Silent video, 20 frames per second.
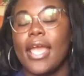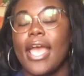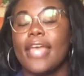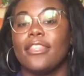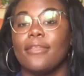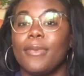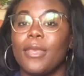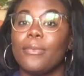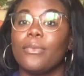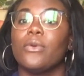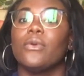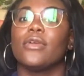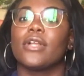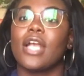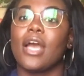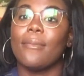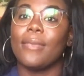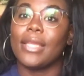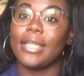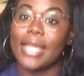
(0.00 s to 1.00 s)
And the people who are
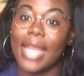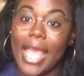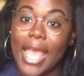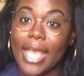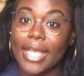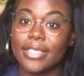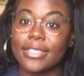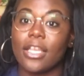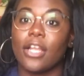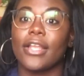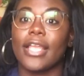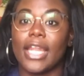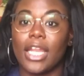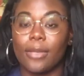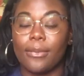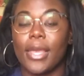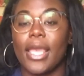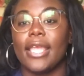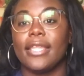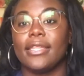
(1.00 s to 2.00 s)
coming next are
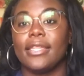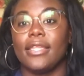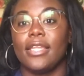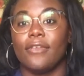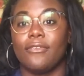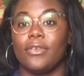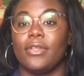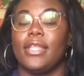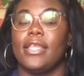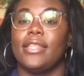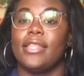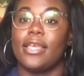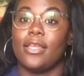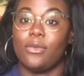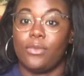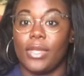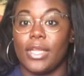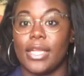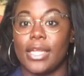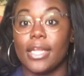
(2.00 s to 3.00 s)
getting paid differently
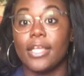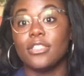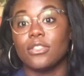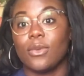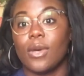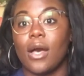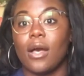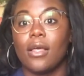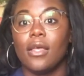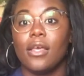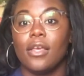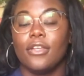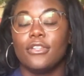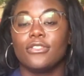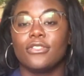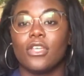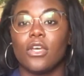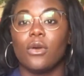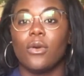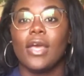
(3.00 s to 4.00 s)
than we did as well.
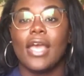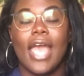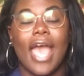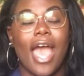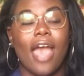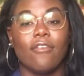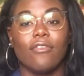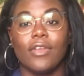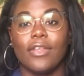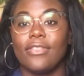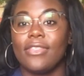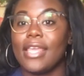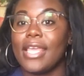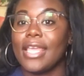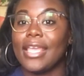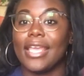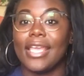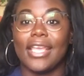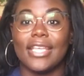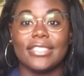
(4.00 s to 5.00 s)
So
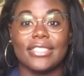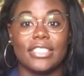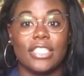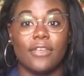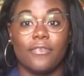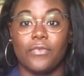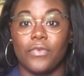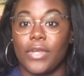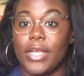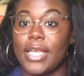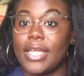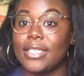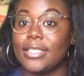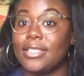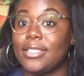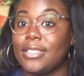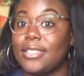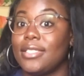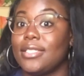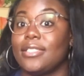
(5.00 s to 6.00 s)
everything is
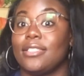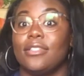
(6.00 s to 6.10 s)
different,